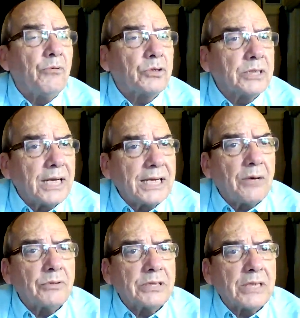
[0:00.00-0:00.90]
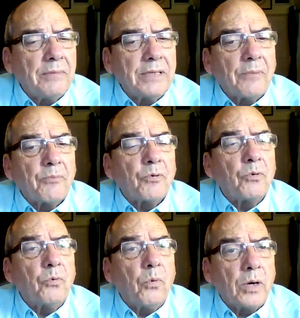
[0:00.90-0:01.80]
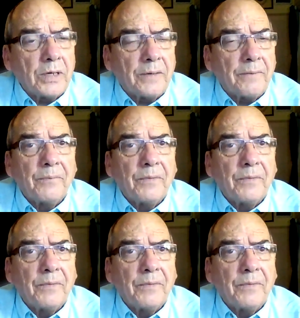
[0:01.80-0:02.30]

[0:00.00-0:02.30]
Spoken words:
it was like I was coming up through water.